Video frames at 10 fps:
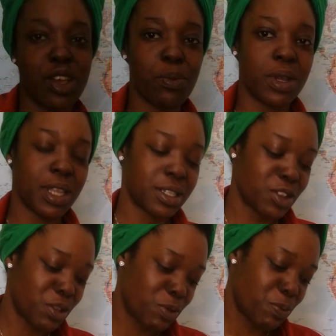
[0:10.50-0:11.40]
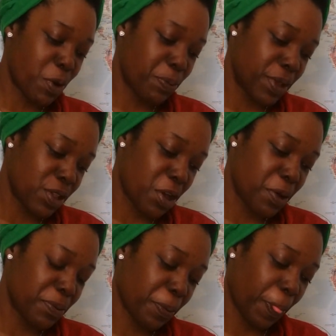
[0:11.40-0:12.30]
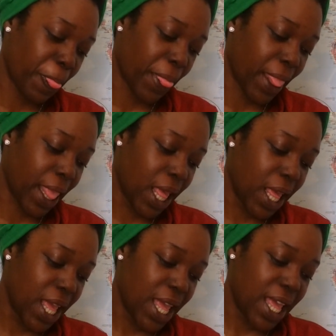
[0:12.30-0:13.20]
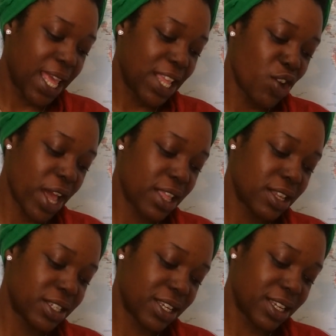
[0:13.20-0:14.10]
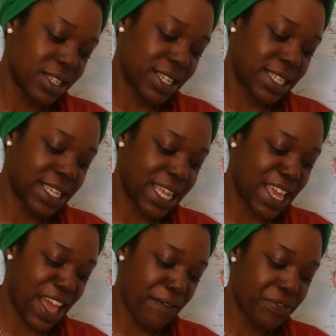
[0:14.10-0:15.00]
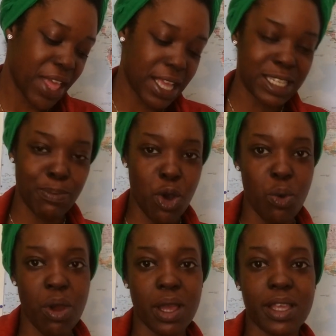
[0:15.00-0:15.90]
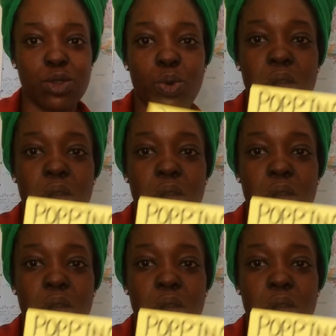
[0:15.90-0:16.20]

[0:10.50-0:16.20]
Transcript: someone that's going to be popping up in your energy to see if their spell work is